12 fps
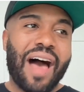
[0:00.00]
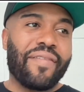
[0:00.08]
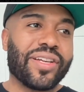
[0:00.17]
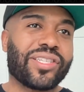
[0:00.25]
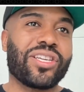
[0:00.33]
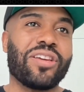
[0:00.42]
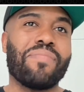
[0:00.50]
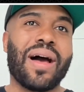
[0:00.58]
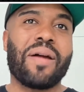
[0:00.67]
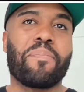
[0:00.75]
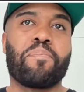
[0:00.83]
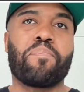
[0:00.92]
obviously
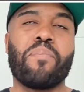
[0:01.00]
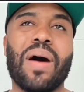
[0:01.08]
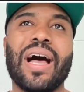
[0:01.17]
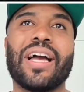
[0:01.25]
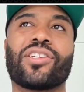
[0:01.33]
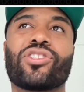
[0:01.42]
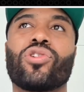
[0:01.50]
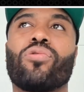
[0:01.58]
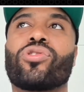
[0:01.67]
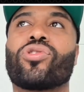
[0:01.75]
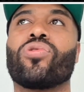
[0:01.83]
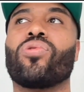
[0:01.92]
my
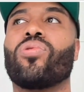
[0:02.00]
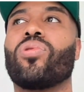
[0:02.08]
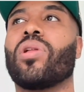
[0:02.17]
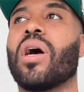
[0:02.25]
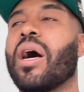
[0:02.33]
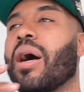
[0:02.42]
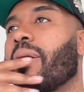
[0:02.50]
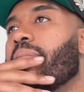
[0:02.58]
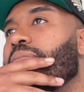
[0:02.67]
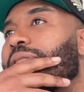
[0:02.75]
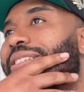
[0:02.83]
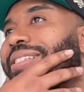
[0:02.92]
social
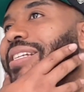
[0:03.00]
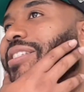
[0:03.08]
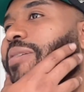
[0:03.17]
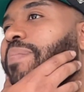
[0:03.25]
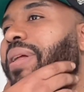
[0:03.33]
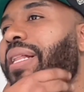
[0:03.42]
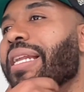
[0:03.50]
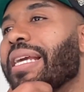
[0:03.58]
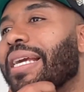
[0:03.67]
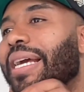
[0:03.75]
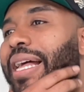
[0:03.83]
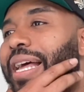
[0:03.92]

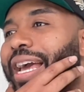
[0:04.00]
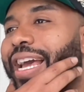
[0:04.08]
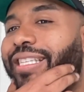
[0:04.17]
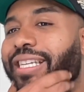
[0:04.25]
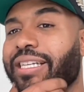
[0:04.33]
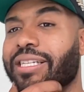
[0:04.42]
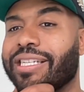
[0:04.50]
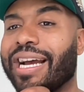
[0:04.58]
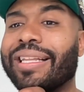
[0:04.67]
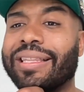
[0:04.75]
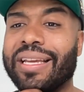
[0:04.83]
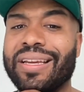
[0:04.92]
sensibility is
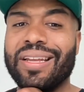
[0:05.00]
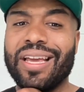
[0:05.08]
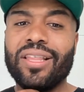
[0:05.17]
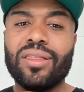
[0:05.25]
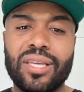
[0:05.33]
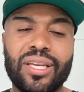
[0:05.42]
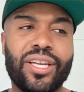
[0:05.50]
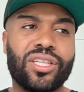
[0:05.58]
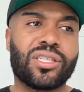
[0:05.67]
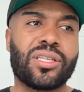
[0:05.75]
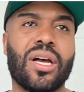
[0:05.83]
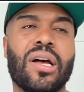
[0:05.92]
injected into
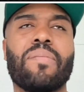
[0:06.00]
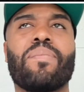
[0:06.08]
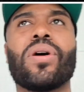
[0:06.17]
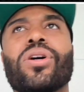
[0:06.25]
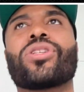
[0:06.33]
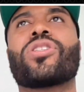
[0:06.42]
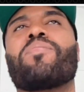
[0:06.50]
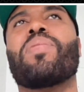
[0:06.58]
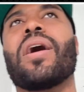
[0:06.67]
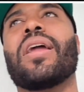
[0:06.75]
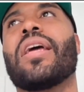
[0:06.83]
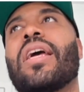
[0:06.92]
these books,
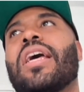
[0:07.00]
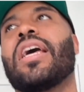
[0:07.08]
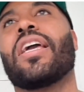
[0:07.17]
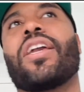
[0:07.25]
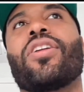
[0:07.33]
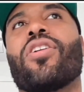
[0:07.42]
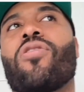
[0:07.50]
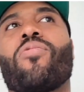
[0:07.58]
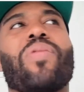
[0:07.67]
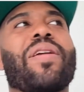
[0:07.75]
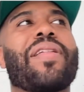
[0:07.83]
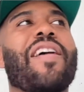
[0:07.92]
but We
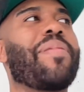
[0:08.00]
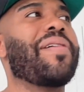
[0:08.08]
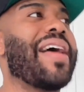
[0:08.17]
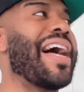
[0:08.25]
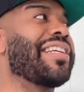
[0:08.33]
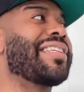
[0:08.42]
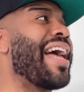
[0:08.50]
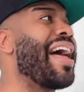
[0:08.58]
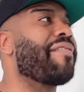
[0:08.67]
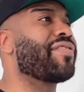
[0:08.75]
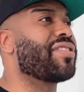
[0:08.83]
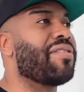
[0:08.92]
Alive Beloved, I just
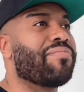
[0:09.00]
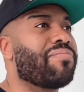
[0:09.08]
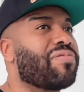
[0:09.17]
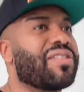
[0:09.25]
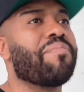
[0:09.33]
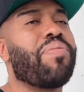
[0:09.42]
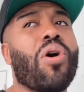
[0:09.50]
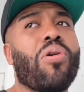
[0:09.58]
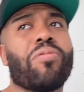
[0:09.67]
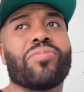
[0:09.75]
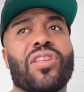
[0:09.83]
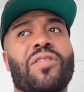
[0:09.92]
have some
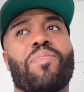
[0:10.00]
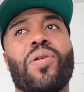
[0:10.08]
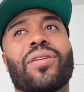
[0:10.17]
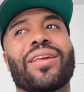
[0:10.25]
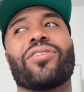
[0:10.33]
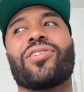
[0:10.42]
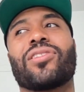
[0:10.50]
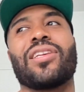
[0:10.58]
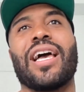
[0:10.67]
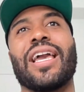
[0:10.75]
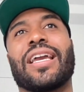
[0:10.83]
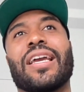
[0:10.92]
poems in the book that are just
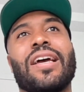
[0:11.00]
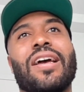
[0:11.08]
like